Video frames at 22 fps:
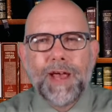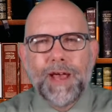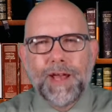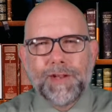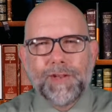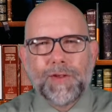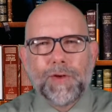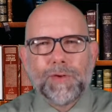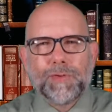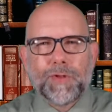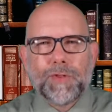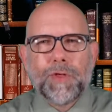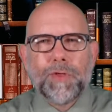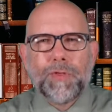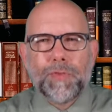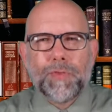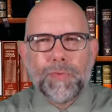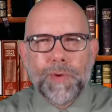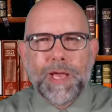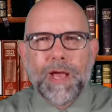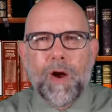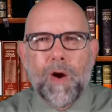And those are the
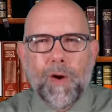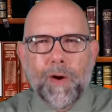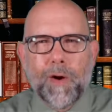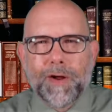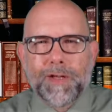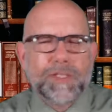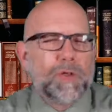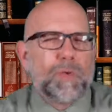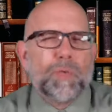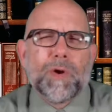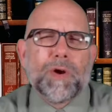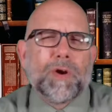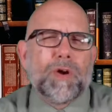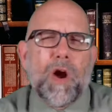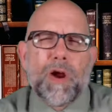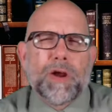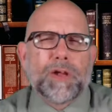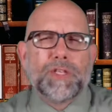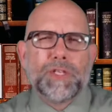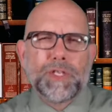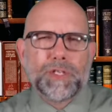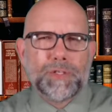3 arks. The word
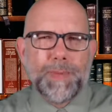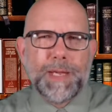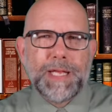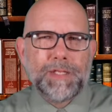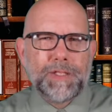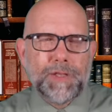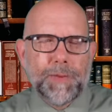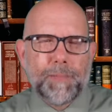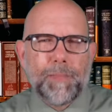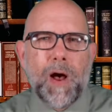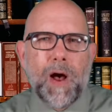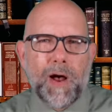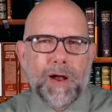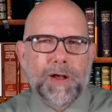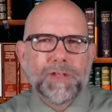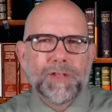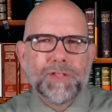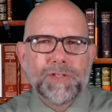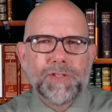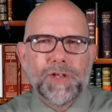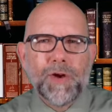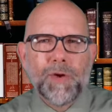ark just means a
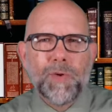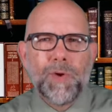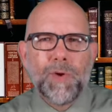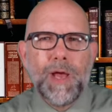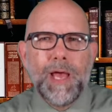box. So